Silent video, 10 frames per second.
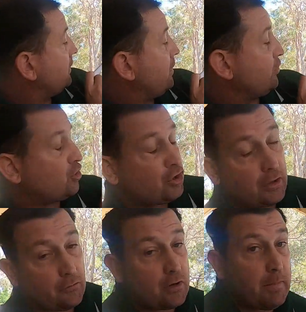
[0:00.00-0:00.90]
you can
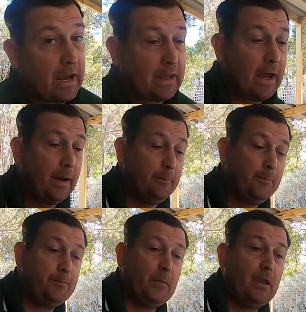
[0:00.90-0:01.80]
shoot it through your backyard.
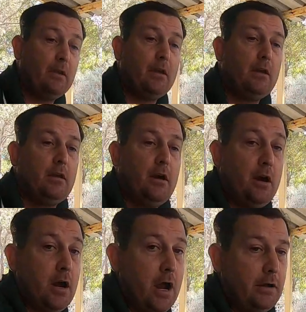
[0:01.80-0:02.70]

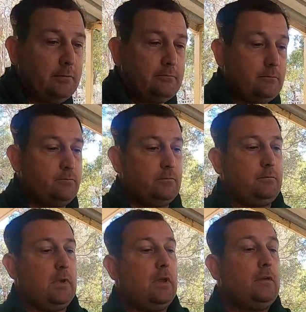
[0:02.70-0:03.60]
Alright?
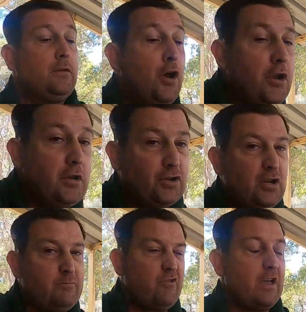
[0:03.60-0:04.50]
So you can
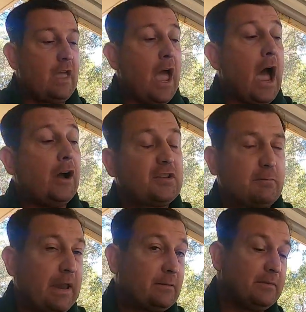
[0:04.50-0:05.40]
shoot them around the house, you
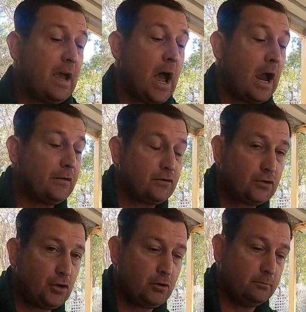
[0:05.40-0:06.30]
can make some targets
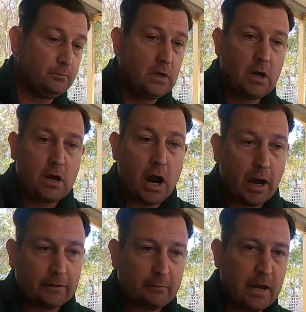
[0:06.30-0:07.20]
and shoot them.
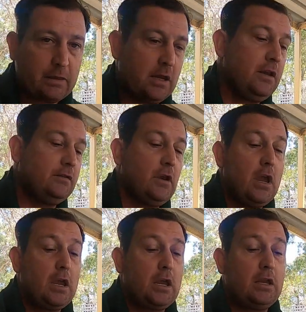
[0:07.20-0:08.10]
Alright, to make these,
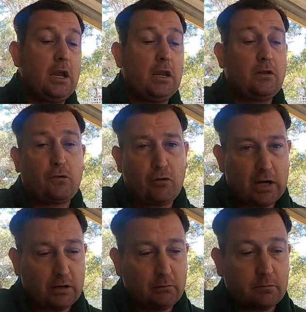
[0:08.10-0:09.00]
you need
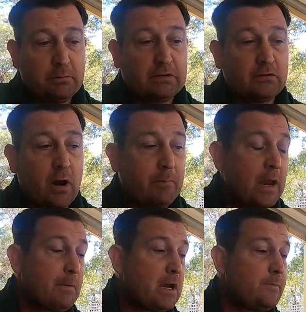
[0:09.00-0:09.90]
3 bits of scrap
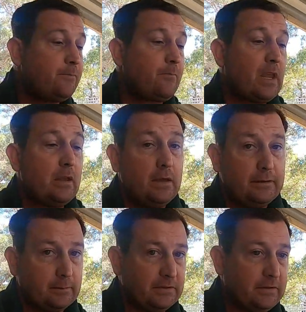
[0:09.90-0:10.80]
paper,
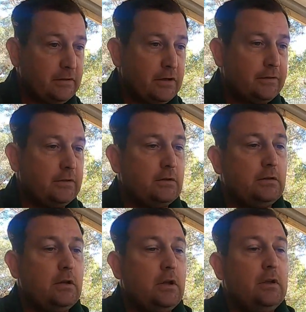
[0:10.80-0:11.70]
some scissors,
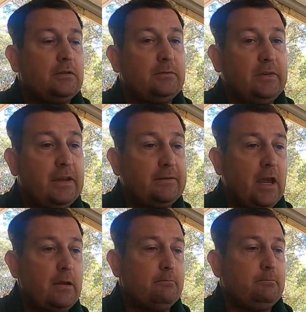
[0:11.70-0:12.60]
some sticky
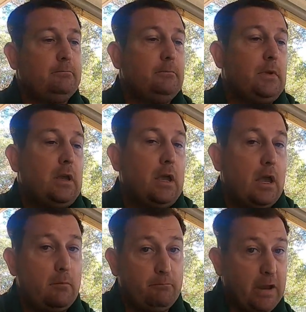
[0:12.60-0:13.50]
tape,
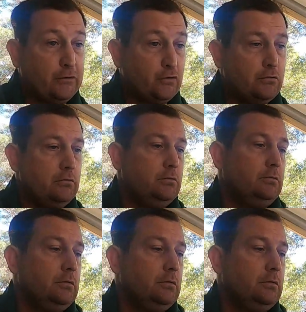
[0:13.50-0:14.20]
pencil,